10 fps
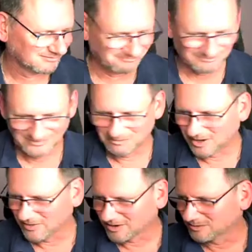the
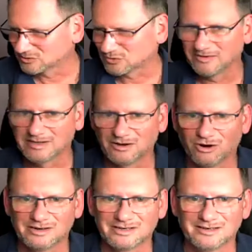mother comes around the
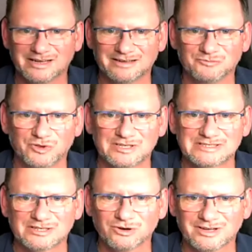corner with this
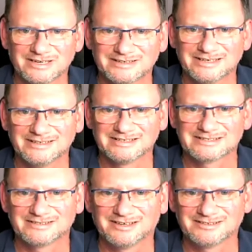look, and then I
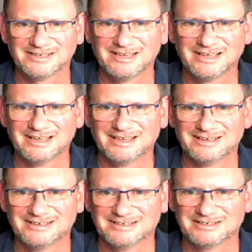start
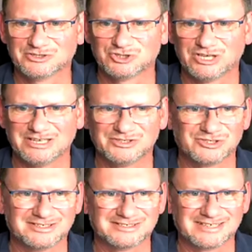changing
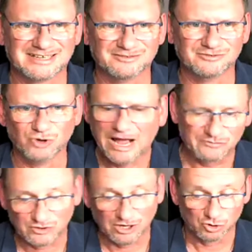and saying, "You have to
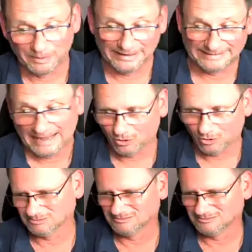go to bed now."